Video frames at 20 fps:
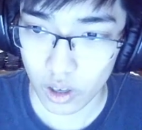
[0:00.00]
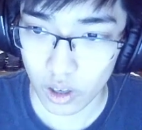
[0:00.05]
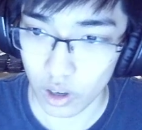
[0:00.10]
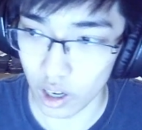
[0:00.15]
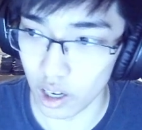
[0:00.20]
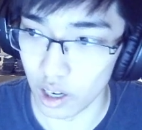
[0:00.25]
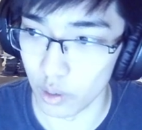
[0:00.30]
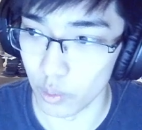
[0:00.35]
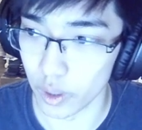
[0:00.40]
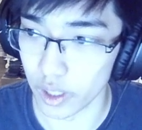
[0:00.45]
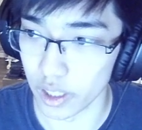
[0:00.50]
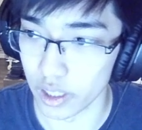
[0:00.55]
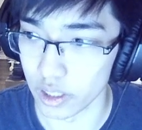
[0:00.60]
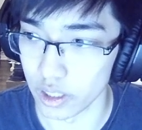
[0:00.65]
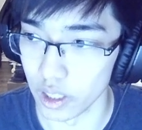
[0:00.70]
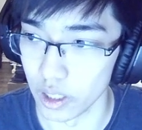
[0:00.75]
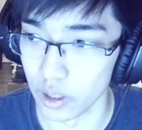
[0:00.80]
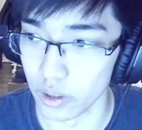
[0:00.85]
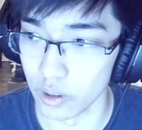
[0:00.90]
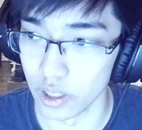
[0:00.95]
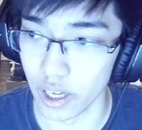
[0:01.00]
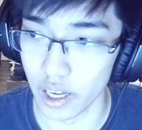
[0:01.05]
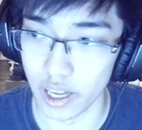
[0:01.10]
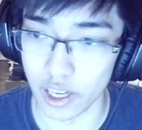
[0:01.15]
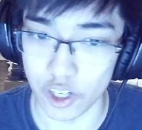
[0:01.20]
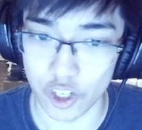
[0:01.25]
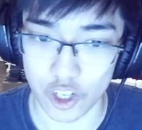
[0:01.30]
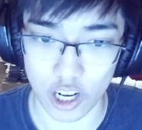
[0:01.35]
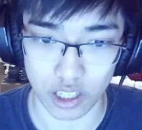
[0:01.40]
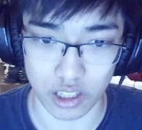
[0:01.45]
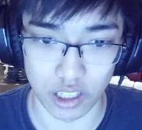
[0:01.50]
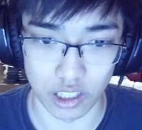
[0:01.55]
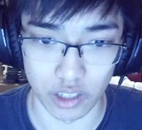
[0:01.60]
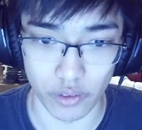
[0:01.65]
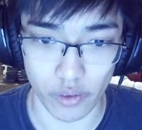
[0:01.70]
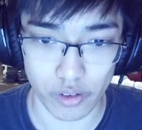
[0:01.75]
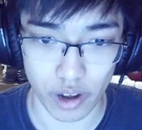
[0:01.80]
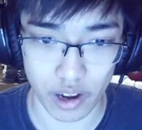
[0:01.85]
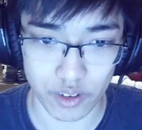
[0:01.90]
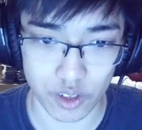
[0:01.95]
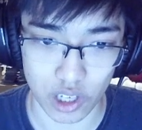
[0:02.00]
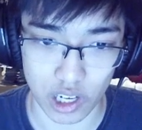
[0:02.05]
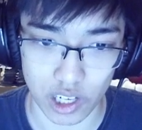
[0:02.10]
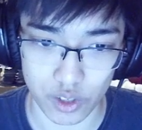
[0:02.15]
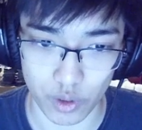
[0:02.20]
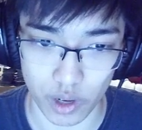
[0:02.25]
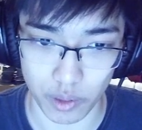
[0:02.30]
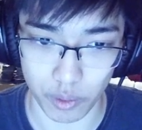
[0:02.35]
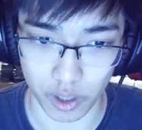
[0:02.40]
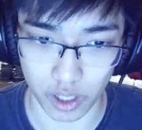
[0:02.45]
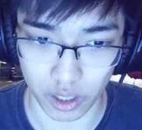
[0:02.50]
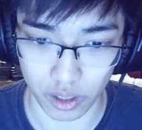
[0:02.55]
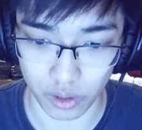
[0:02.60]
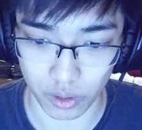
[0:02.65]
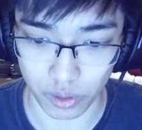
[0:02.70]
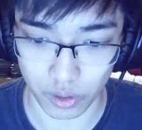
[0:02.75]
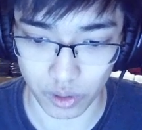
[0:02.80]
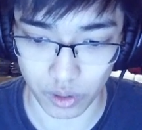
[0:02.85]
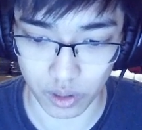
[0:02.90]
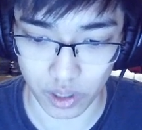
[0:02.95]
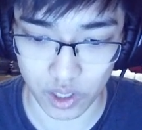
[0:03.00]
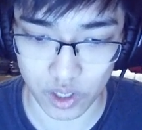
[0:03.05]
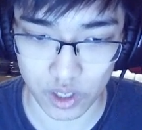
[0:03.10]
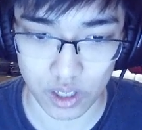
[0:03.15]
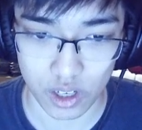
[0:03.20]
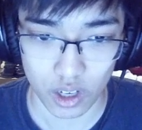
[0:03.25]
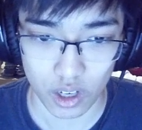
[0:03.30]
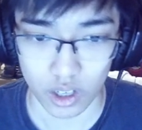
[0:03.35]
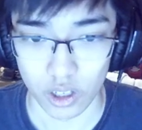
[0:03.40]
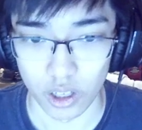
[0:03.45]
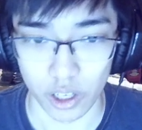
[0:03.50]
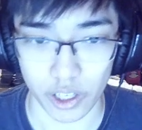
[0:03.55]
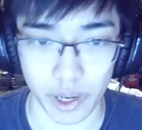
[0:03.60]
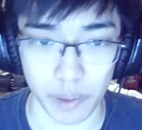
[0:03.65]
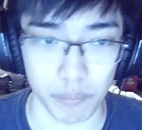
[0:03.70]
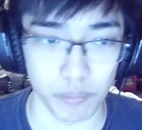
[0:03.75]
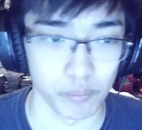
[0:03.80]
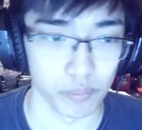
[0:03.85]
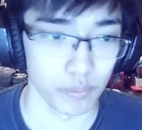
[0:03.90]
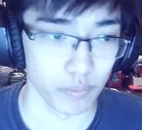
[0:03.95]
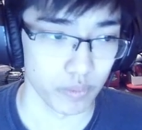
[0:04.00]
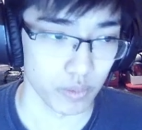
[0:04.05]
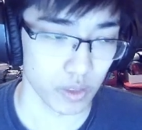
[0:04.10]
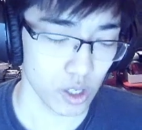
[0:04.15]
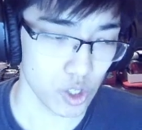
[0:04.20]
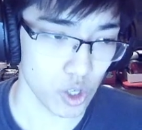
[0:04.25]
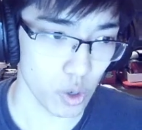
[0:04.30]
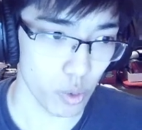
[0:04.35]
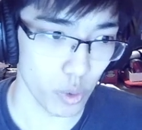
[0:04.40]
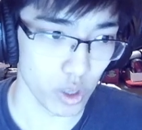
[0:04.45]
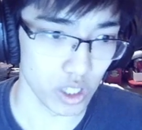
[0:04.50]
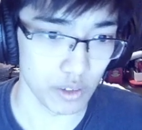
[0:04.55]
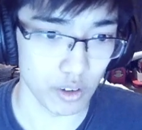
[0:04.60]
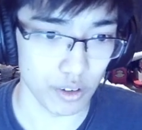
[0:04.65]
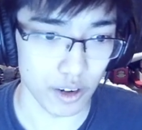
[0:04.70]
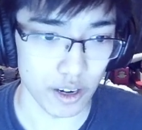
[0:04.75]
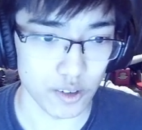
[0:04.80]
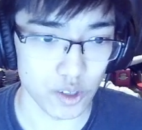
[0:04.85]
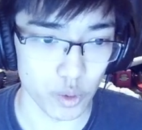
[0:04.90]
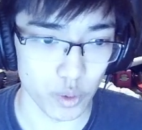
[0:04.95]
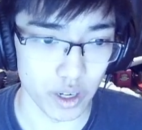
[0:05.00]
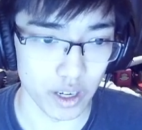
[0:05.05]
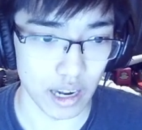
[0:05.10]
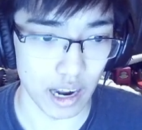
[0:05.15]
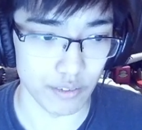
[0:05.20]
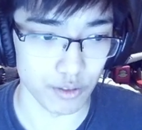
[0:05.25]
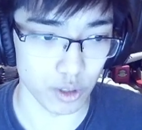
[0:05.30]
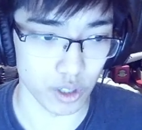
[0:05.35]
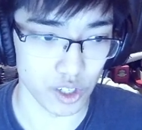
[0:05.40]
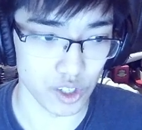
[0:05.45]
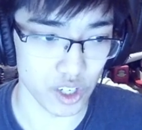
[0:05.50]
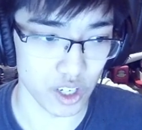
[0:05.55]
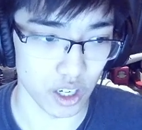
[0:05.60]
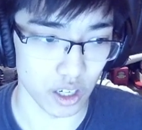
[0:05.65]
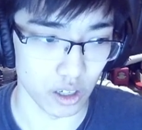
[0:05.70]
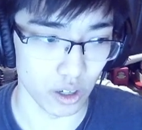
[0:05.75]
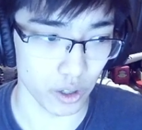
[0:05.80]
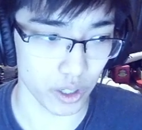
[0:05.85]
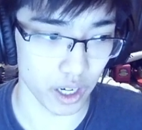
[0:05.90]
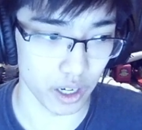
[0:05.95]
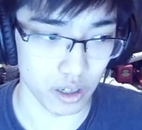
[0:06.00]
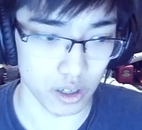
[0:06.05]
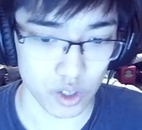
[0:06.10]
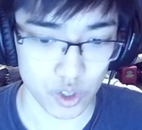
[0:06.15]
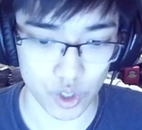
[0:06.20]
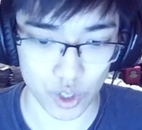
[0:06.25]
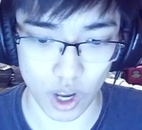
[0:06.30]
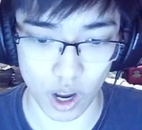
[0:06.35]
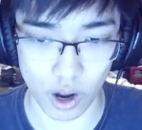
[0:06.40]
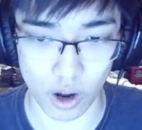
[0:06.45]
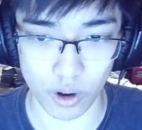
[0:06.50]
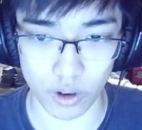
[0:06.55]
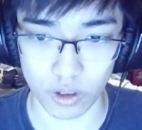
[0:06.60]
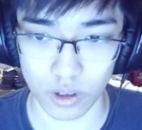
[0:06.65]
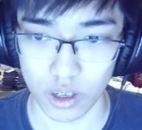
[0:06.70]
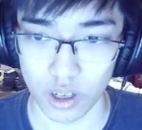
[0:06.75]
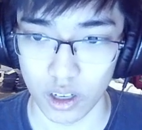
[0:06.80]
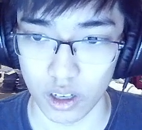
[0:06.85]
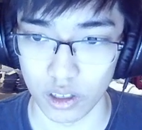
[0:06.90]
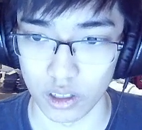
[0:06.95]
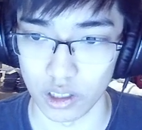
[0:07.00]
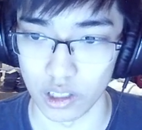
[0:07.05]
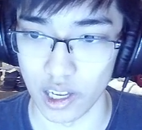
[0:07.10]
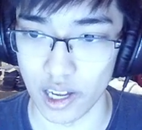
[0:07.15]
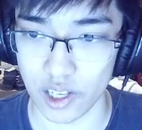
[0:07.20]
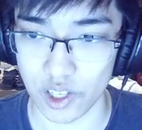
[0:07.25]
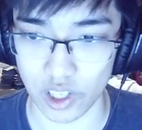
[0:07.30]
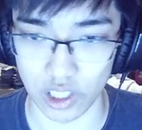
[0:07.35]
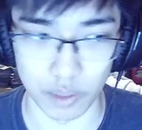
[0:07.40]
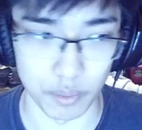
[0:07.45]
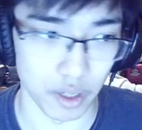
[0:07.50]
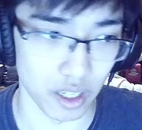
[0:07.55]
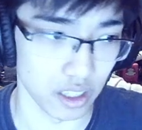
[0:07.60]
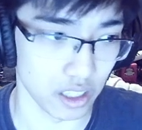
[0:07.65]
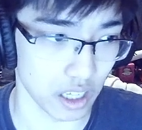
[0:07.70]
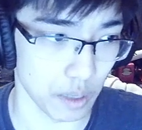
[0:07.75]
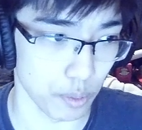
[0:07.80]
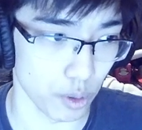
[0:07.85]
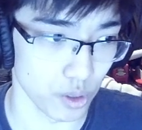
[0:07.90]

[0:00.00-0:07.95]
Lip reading: we're going to go and check the level 5 slots, right? We're going to go do this. Okay. So what level 5s do we have to consider? Okay, so let's eliminate a couple.